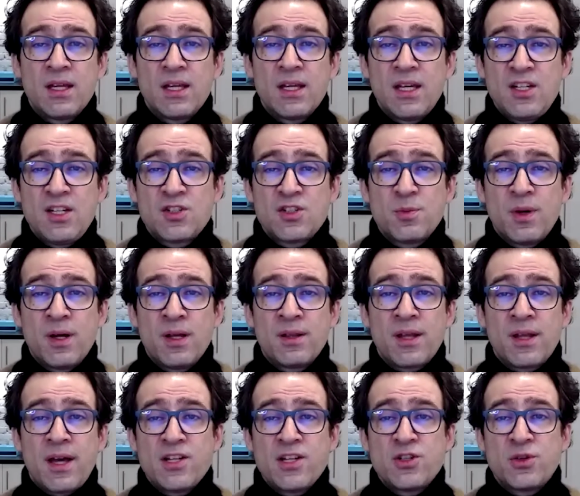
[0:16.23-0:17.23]
Each month,
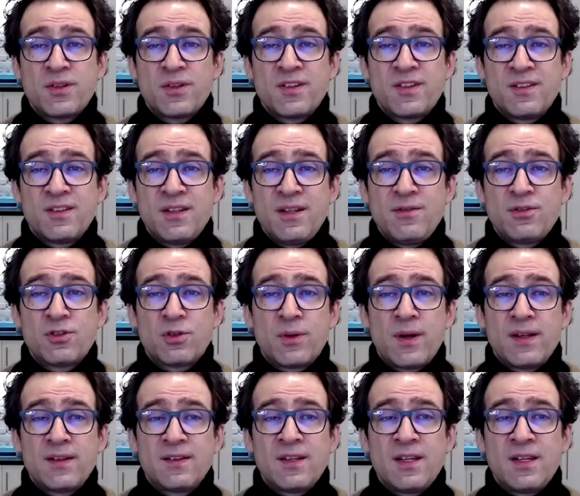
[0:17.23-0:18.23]
I join Steve
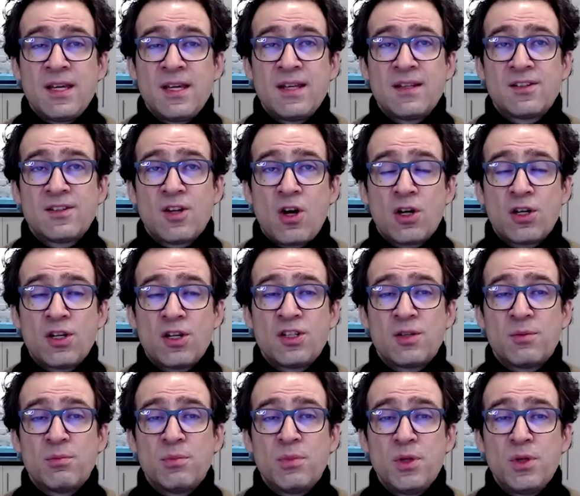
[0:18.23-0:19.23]
Soretsky in talking
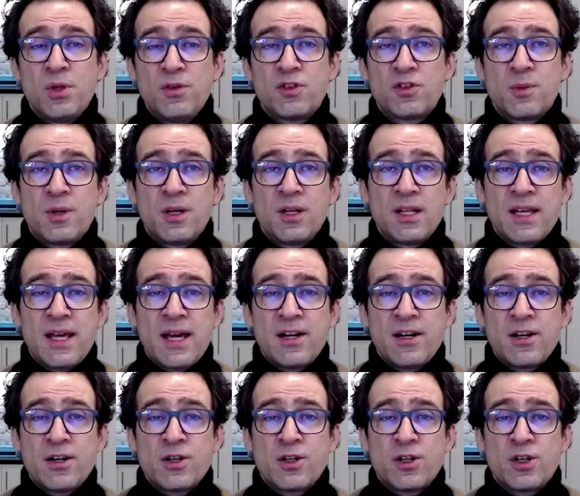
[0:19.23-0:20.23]
to Move Smartly
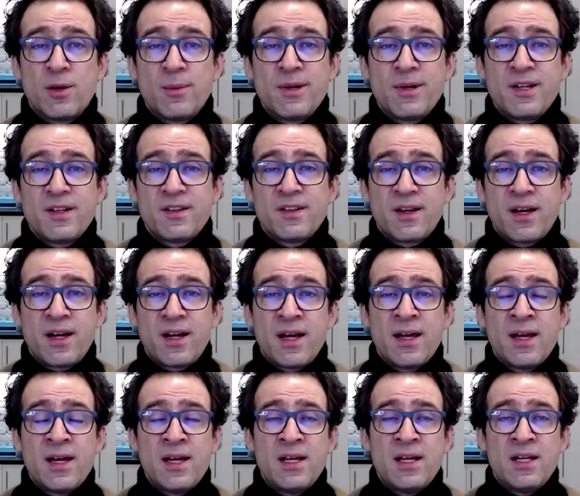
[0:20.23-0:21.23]
editor Urmi
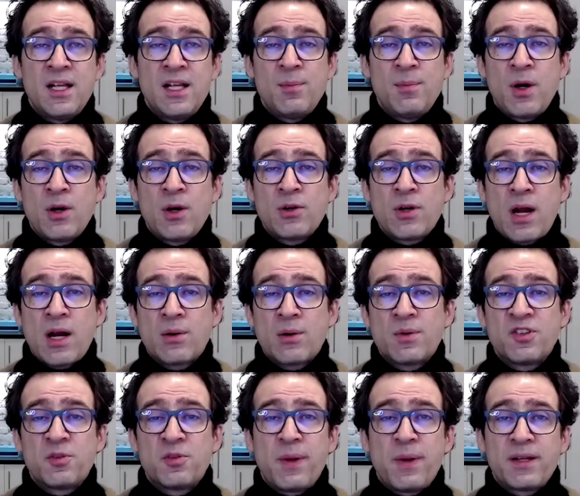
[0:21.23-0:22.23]
Desai about our
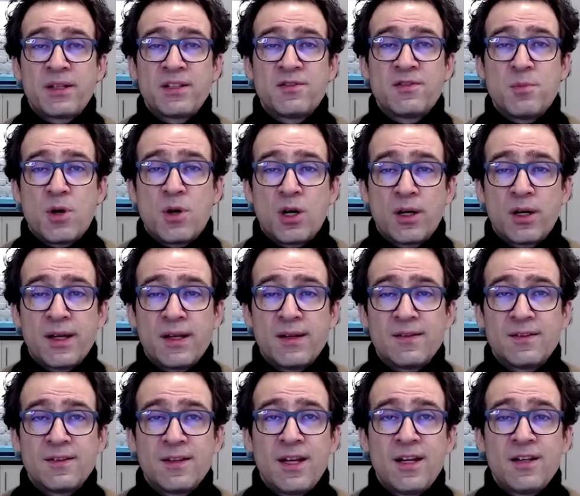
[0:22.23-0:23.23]
respective
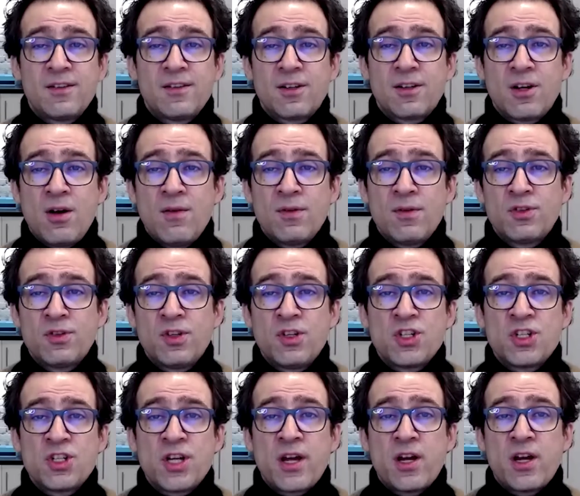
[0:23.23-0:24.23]
markets. And it's a
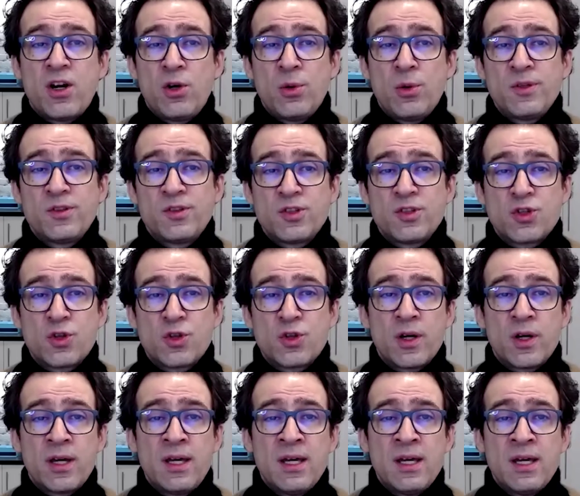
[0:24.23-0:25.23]
conversation I always
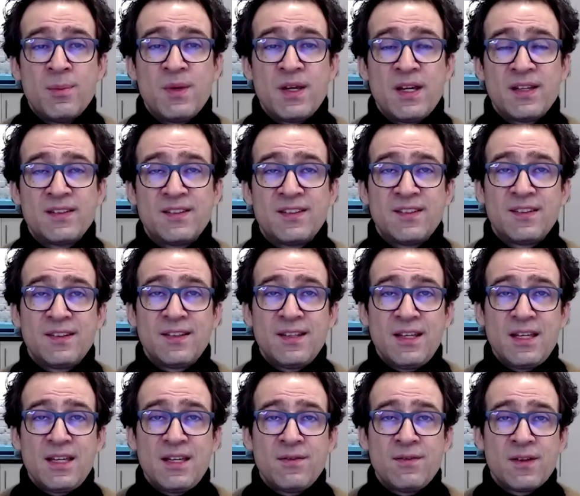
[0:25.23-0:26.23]
enjoy because
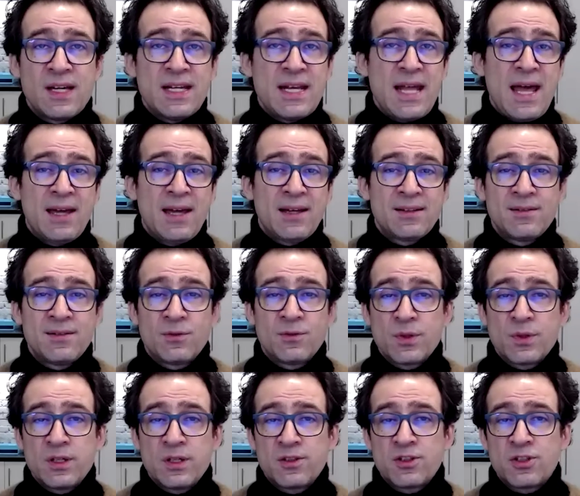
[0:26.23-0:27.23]
Steve, an active
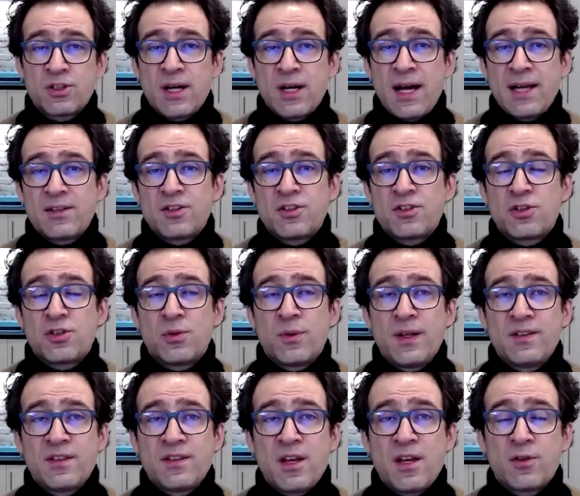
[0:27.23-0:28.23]
realtor at the
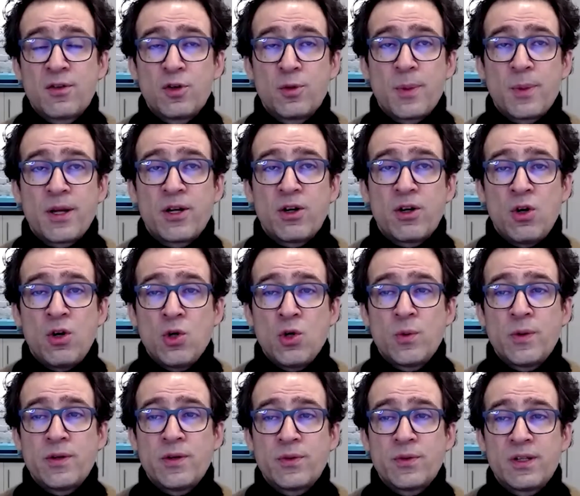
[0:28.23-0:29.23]
Soretsky Group at
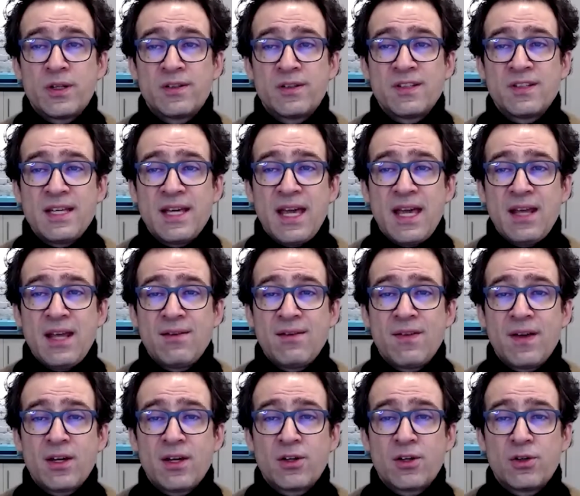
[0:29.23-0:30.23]
Oakwind Realty in
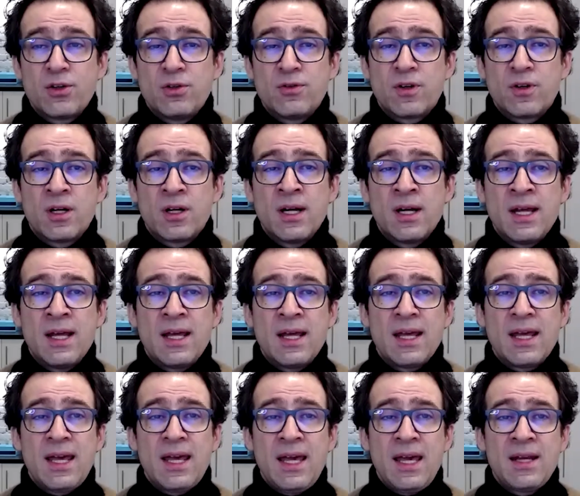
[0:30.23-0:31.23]
Vancouver,
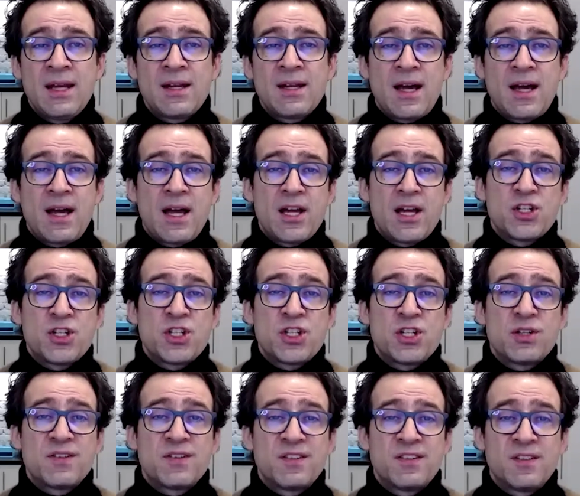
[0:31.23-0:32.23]
and I
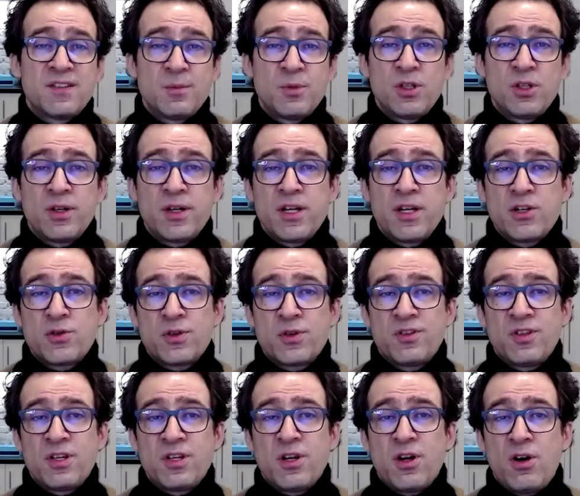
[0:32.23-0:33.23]
share similar
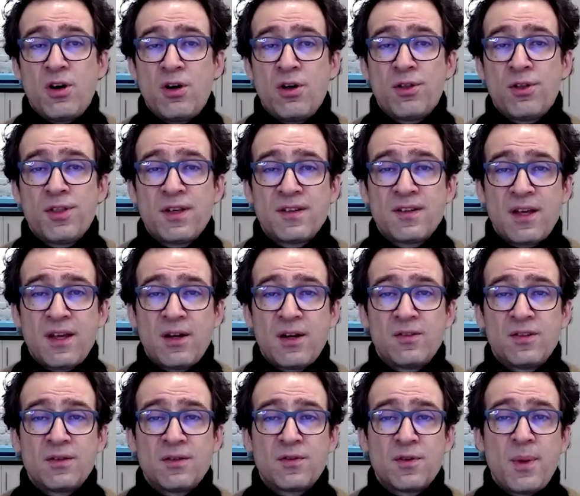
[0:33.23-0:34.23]
interest in all things
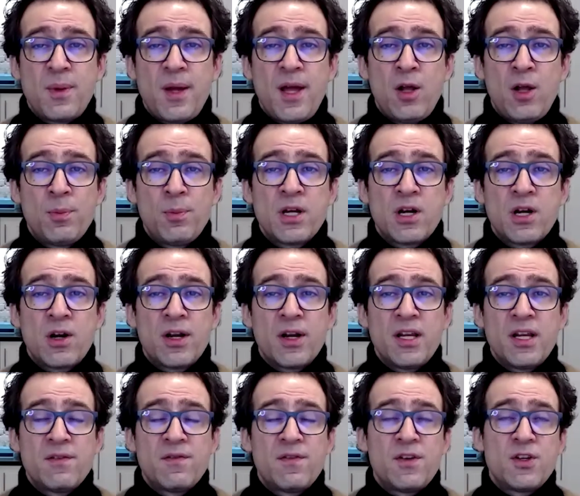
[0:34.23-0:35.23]
housing, from helping our
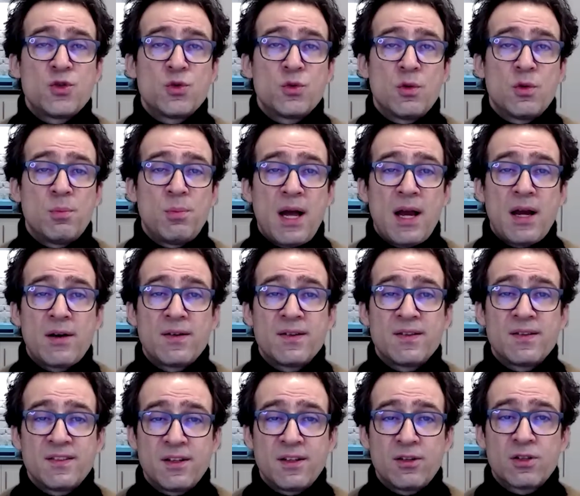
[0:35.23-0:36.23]
individual buyer and
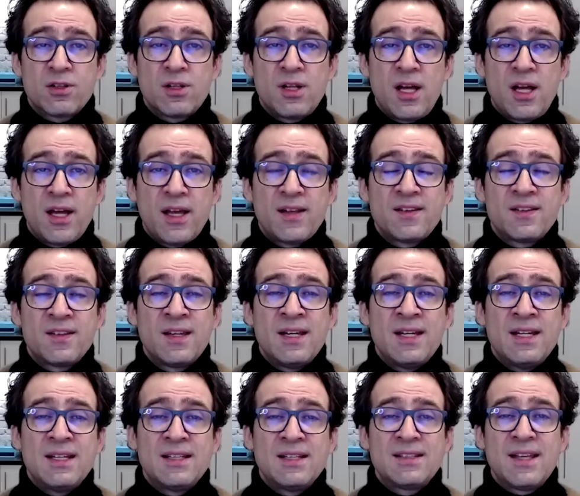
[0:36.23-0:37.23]
seller clients
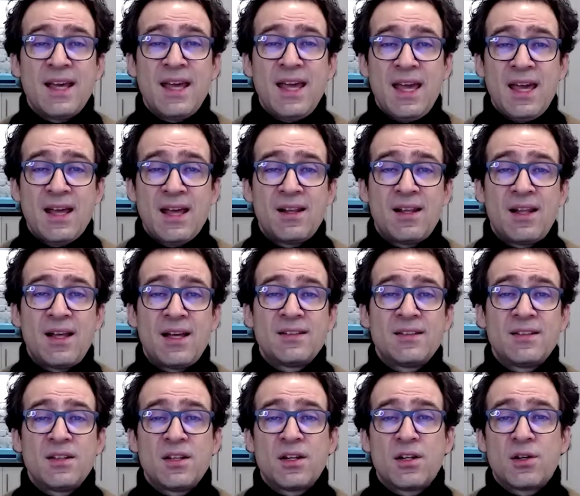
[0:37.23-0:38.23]
to
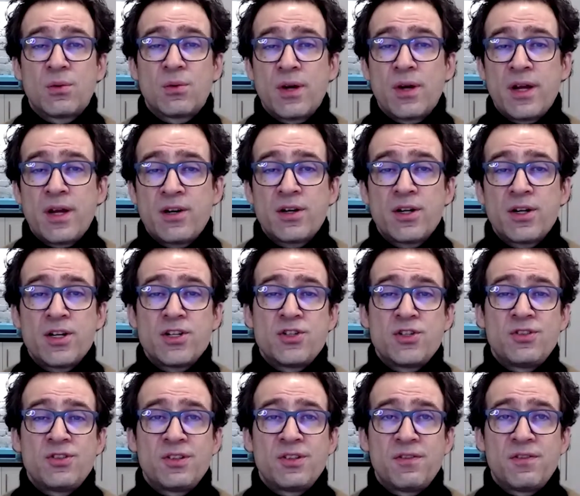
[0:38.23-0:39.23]
analyzing the greater
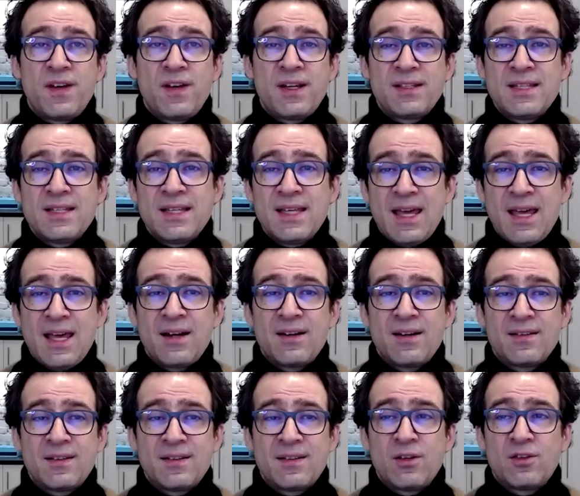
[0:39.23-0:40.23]
issues affecting
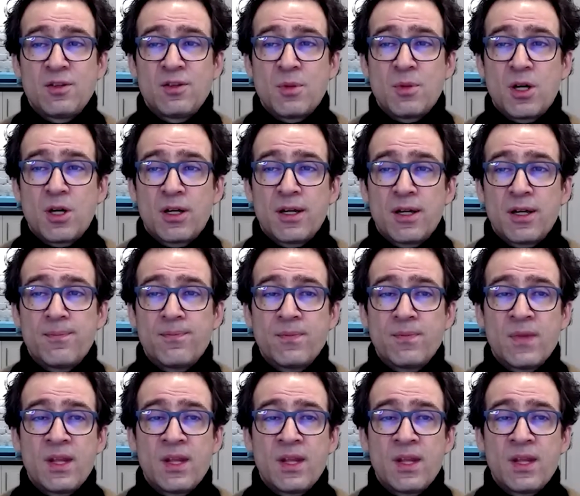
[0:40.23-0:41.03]
Canada's housing market.